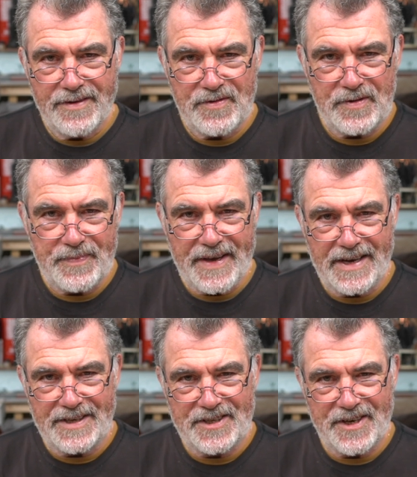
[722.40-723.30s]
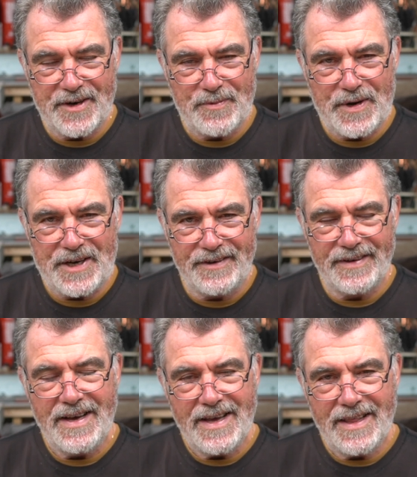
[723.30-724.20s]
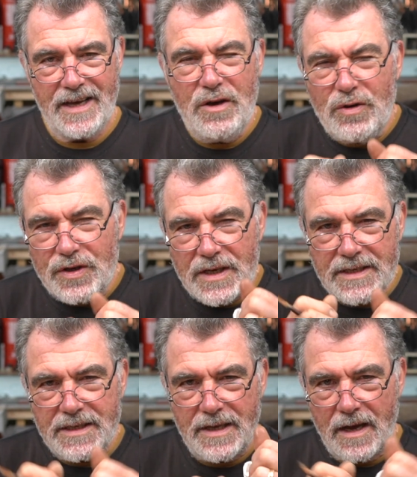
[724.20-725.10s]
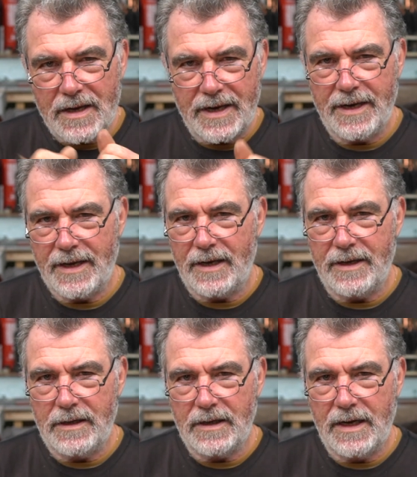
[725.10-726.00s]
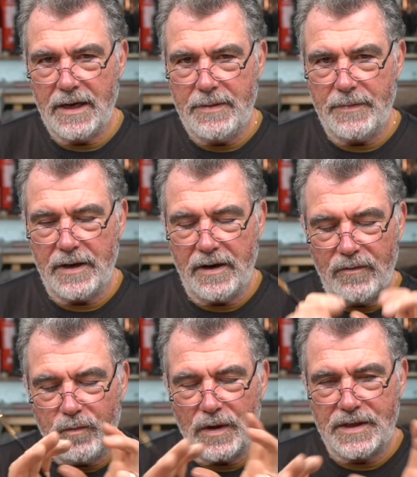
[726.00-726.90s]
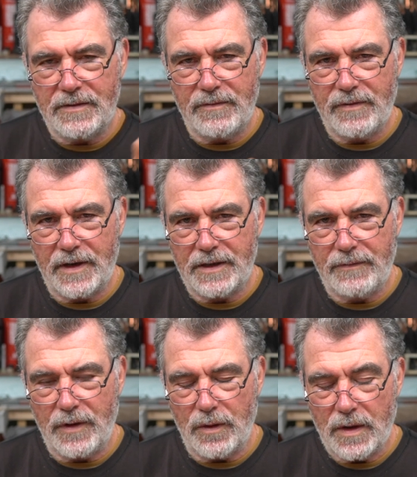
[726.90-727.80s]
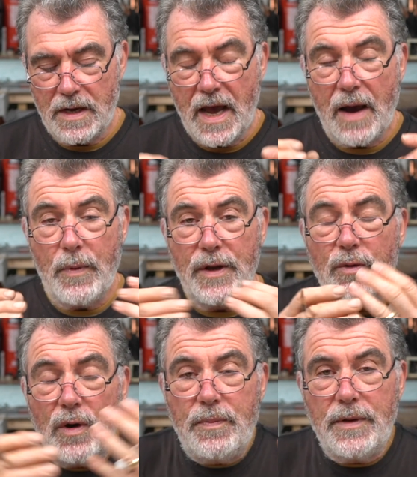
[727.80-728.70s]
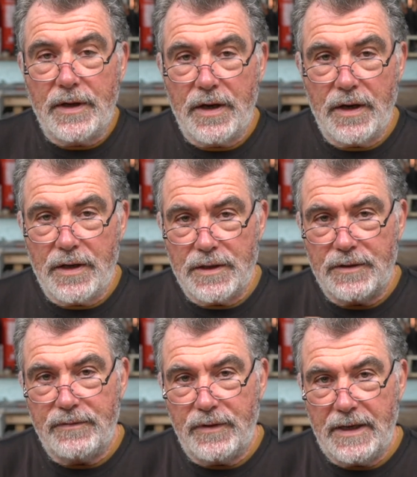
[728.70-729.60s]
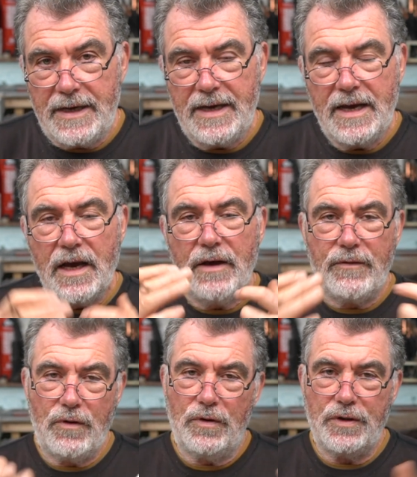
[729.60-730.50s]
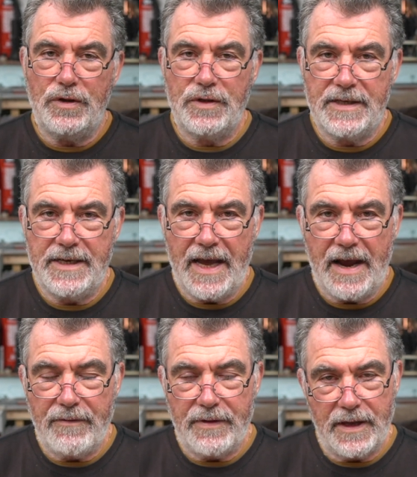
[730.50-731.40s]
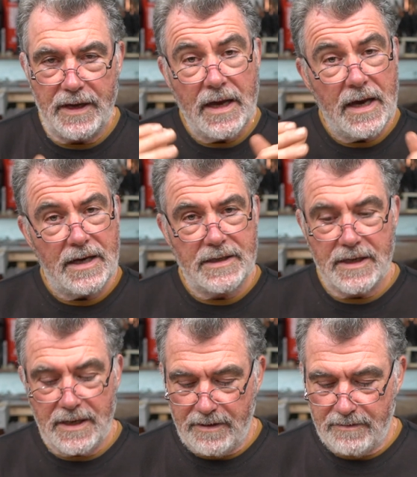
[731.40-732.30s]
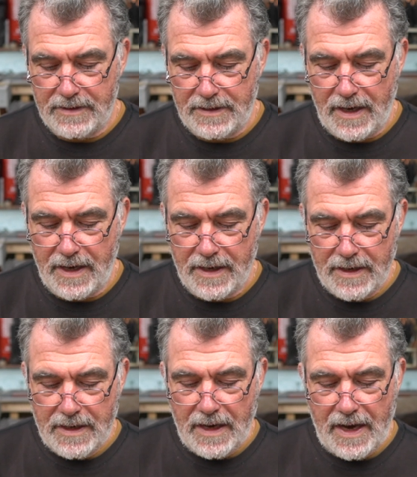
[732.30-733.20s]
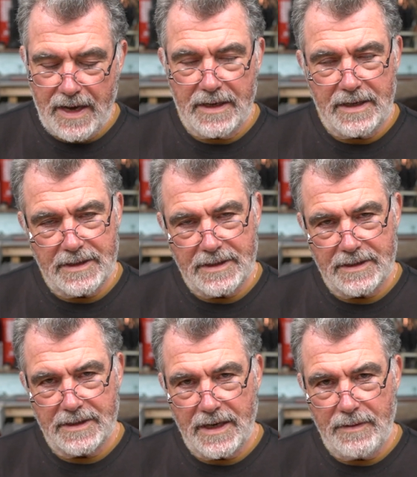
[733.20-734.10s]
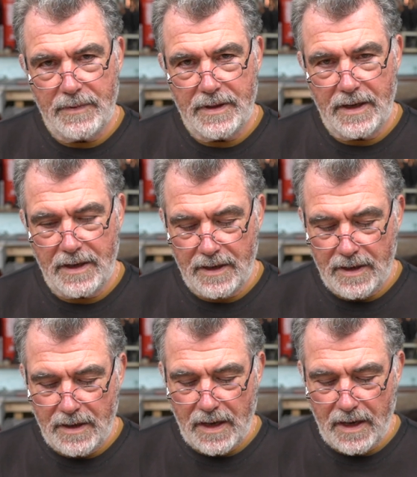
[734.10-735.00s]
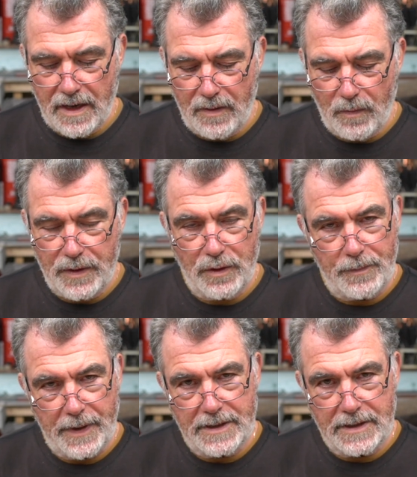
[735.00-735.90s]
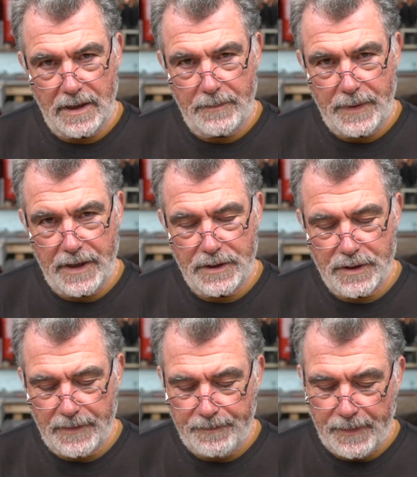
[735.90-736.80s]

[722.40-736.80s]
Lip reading: from the outside world, then you just start getting a little glimmer of what's in front of you. And when you open the curtains fully, of course, you see everything as clear as day. And it's the same thing when you're painting a picture.